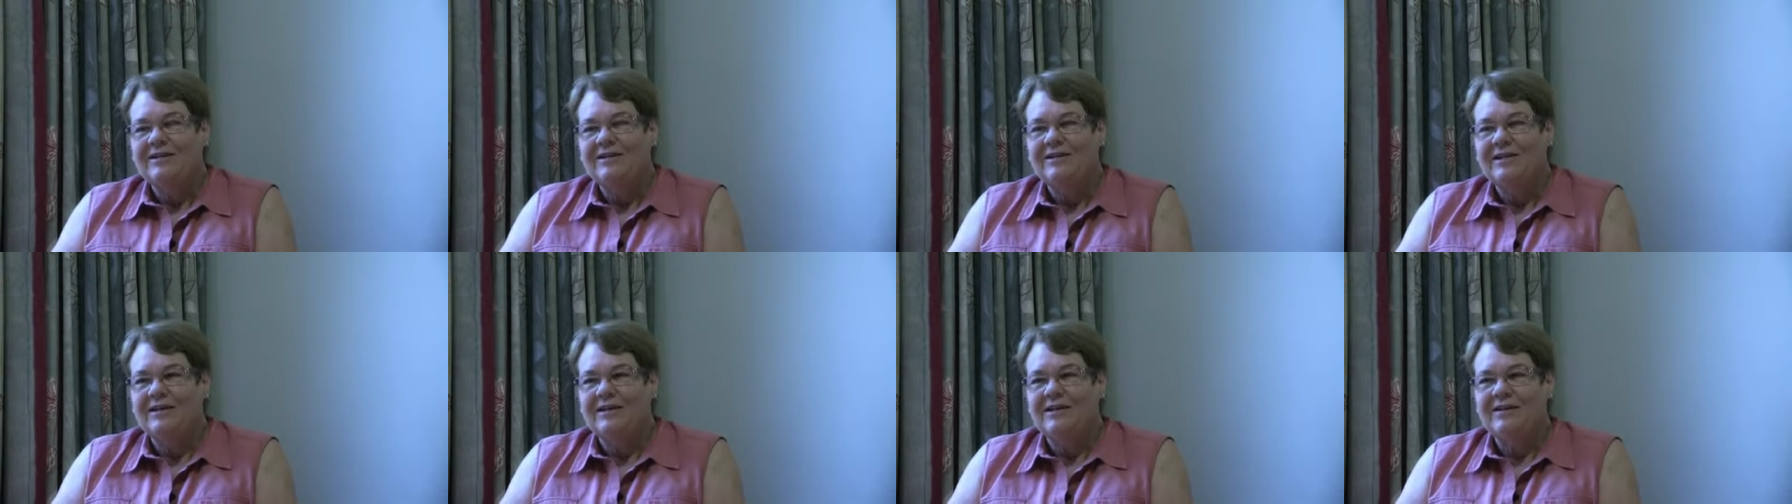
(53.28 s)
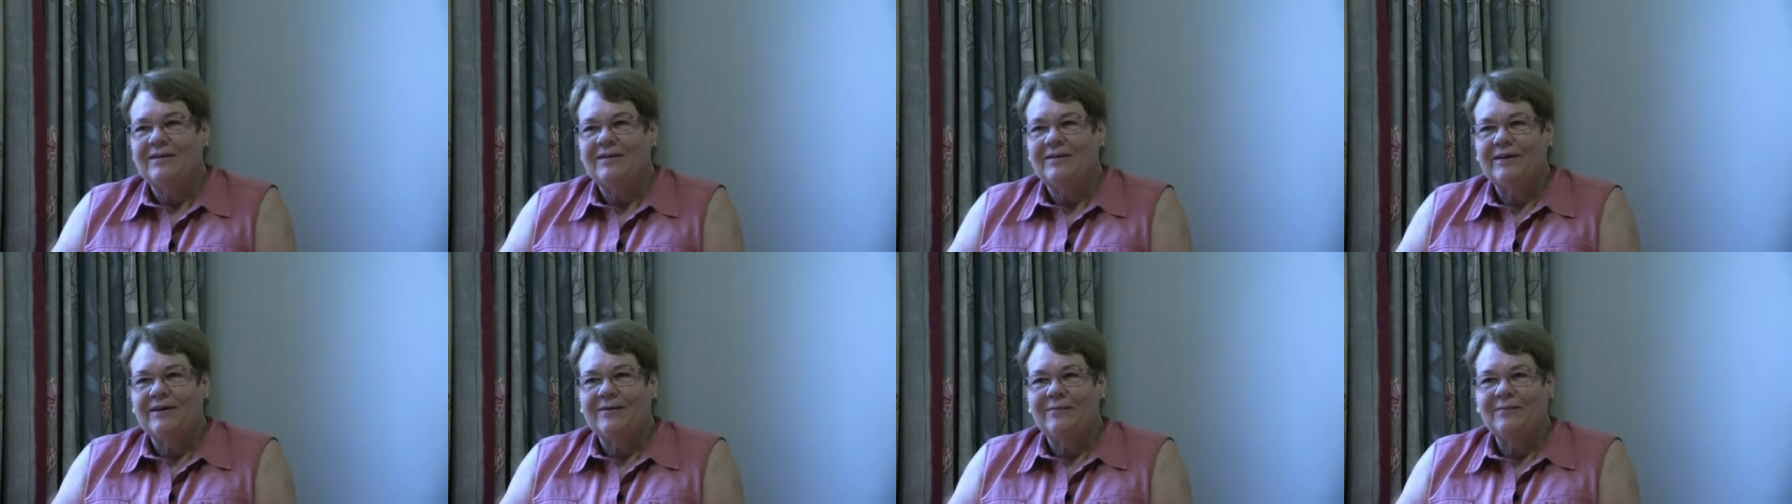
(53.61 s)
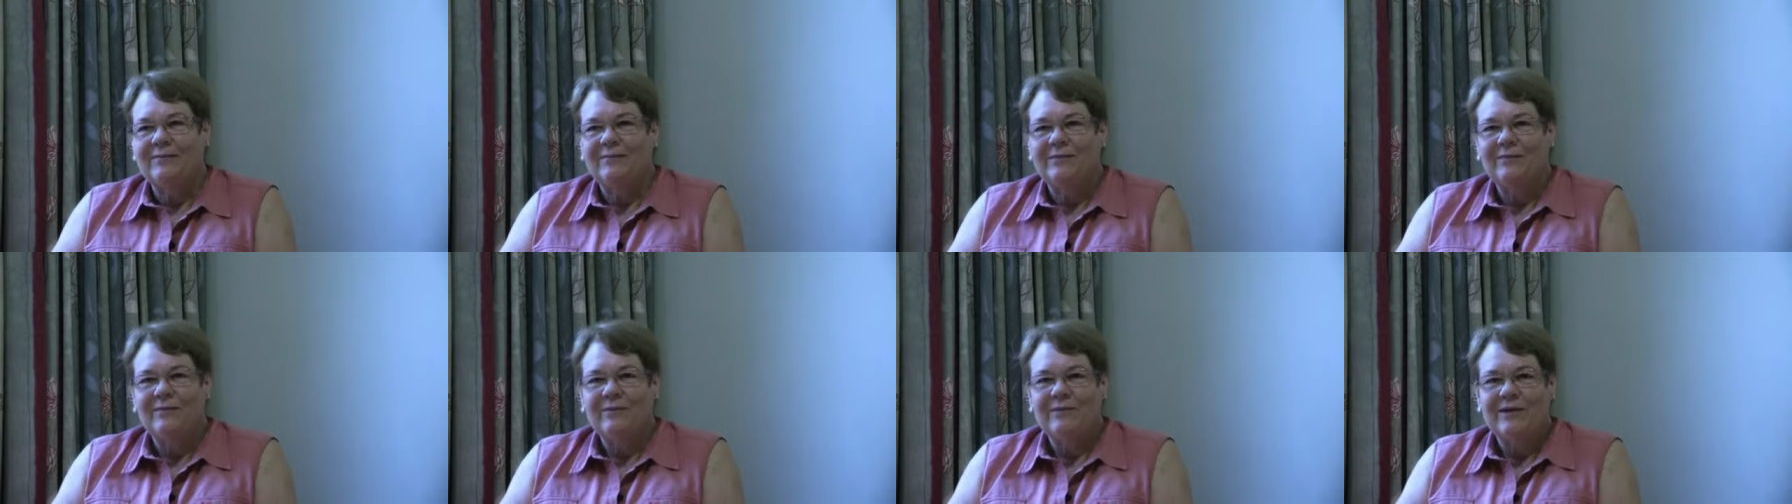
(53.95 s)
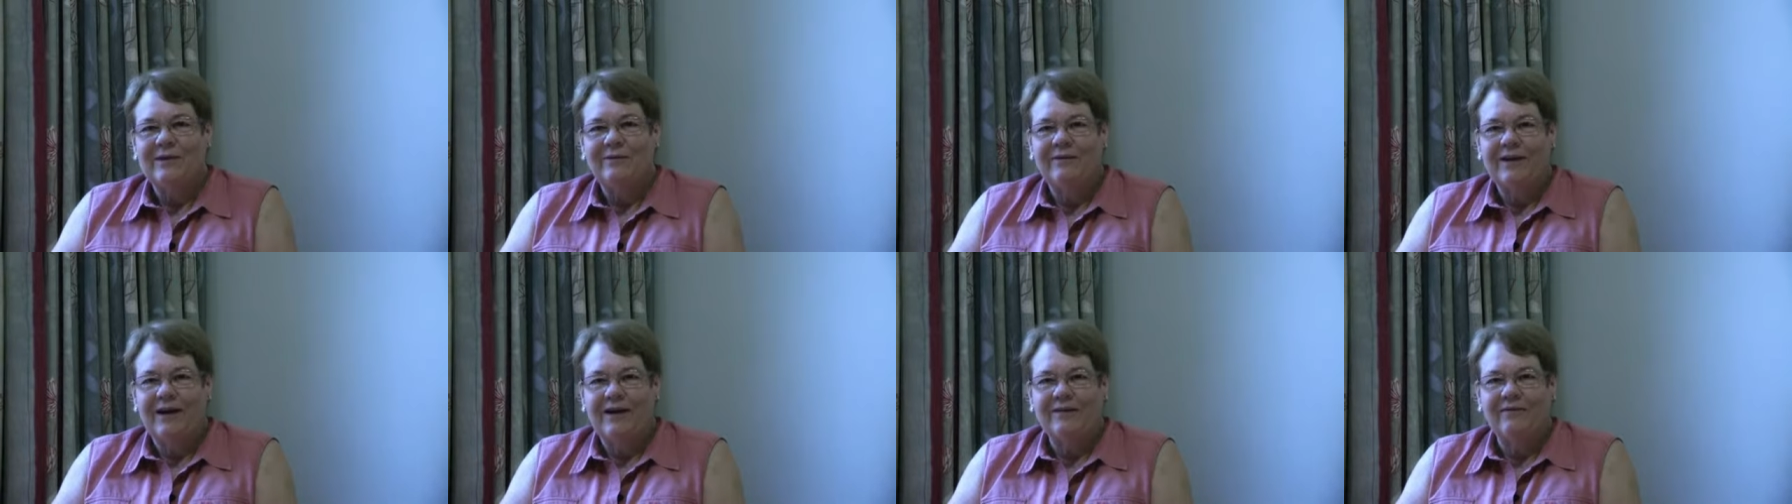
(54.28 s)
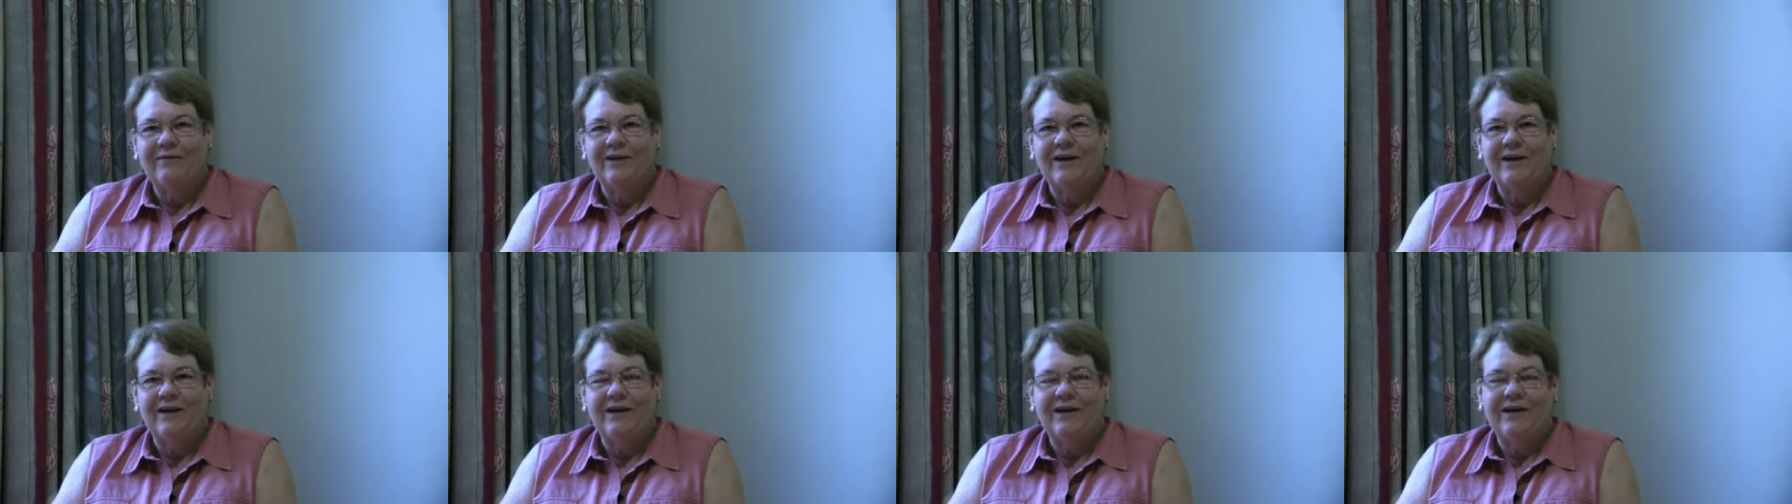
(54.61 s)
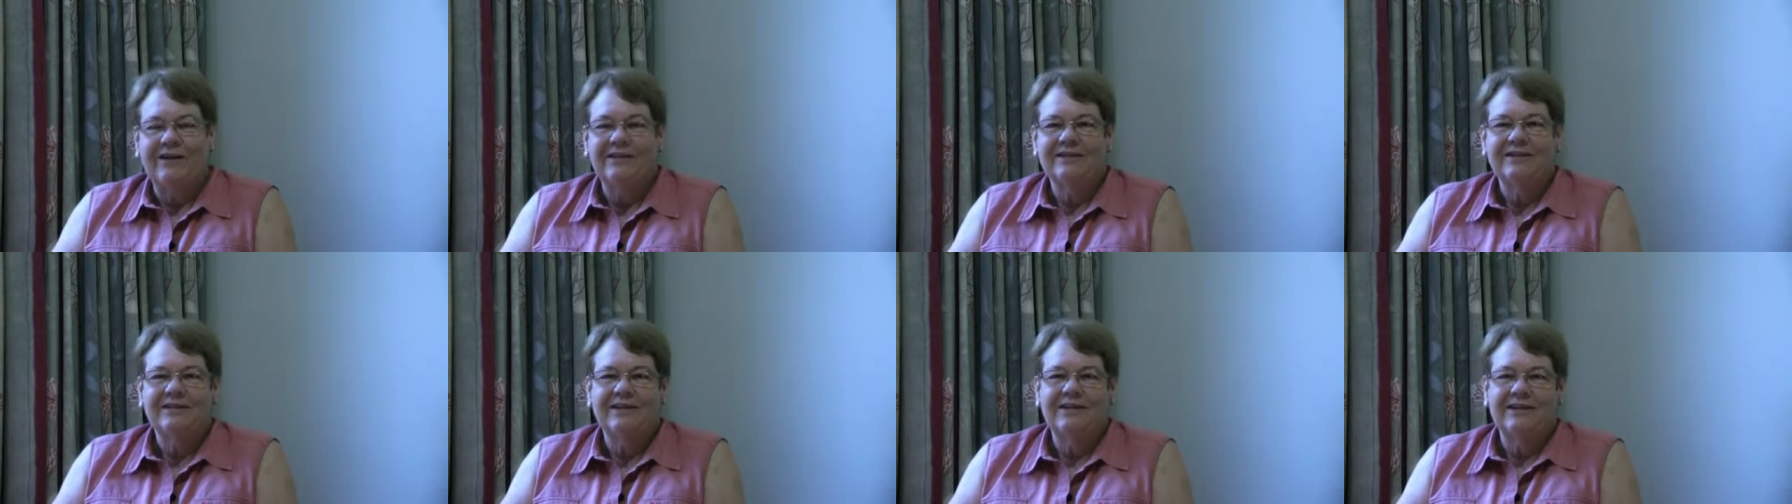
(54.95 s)
So um, we rang
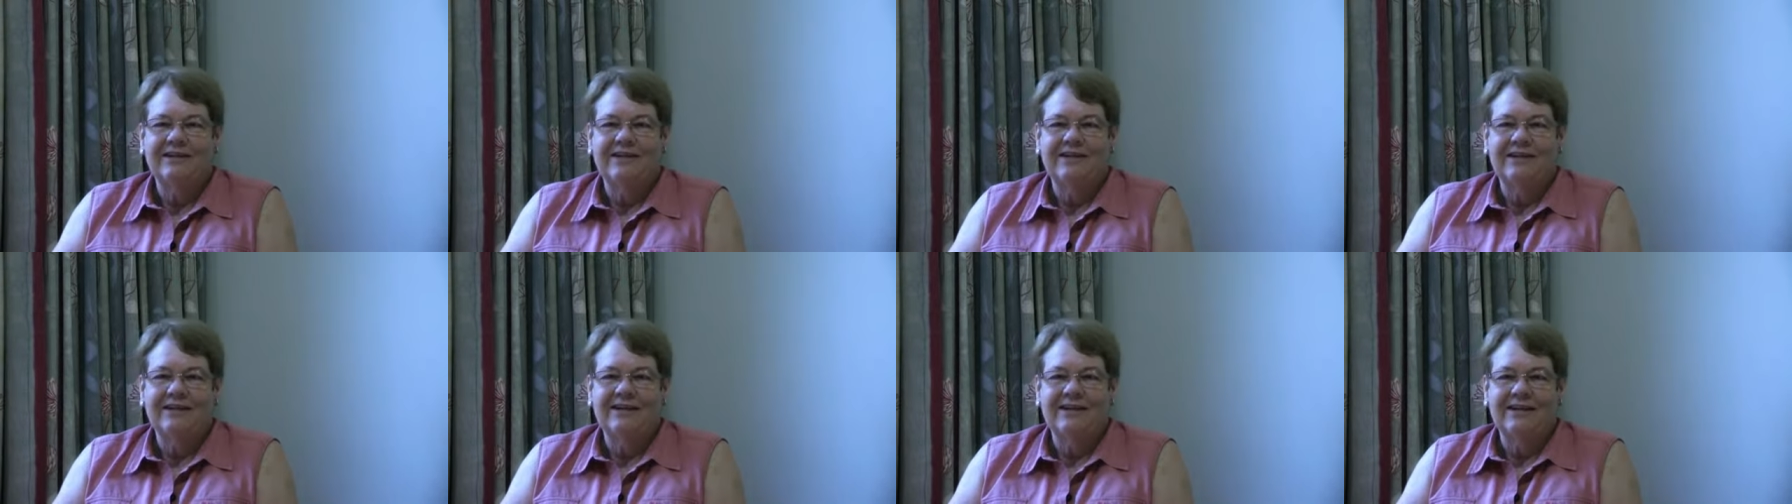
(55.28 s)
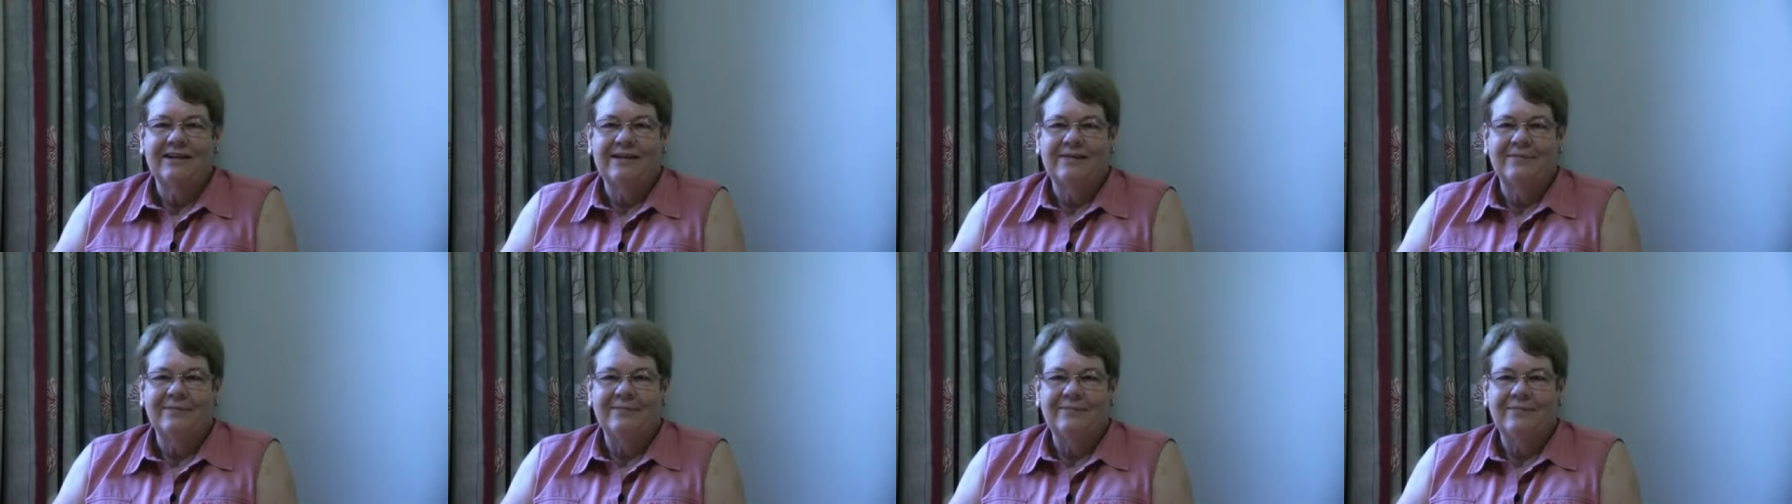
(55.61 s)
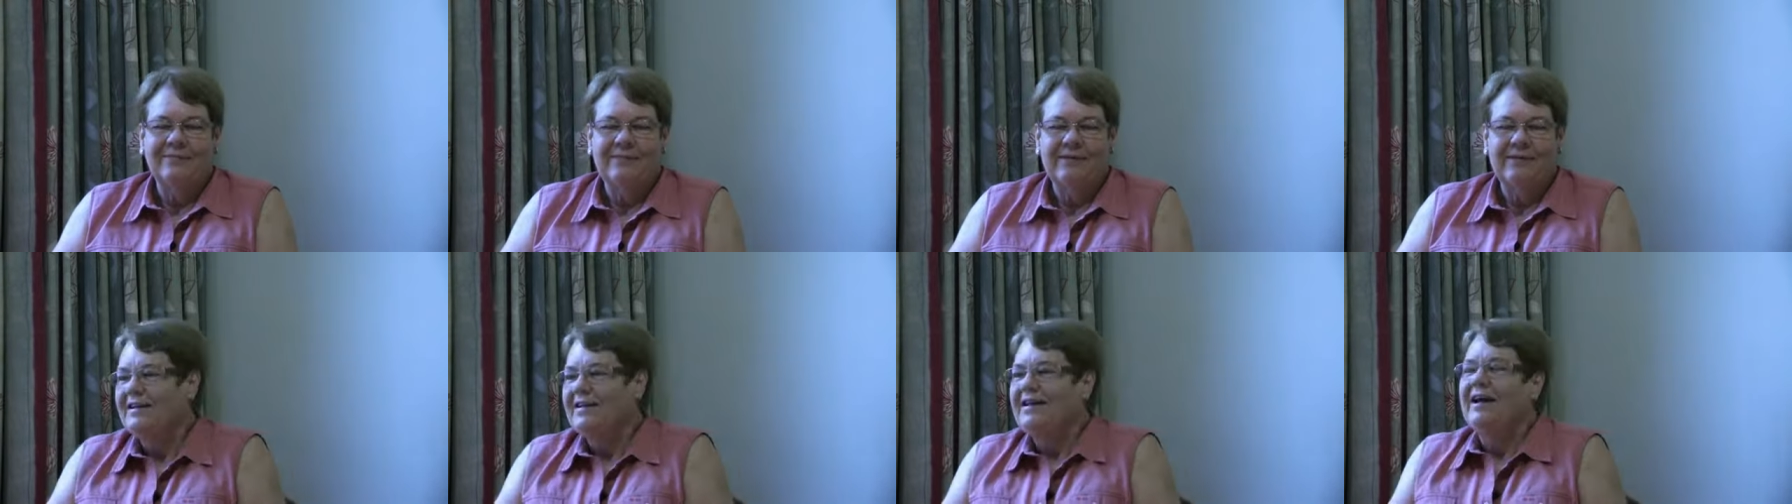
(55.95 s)
Reliance, and, um,